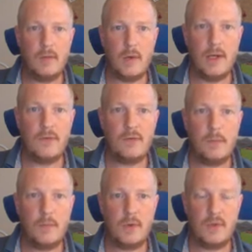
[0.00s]
and one of
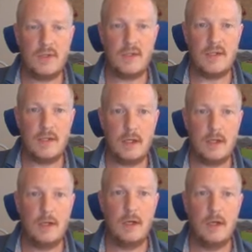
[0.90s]
the persons
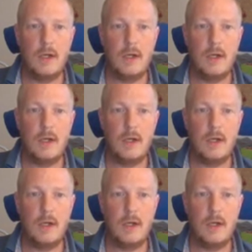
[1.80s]
there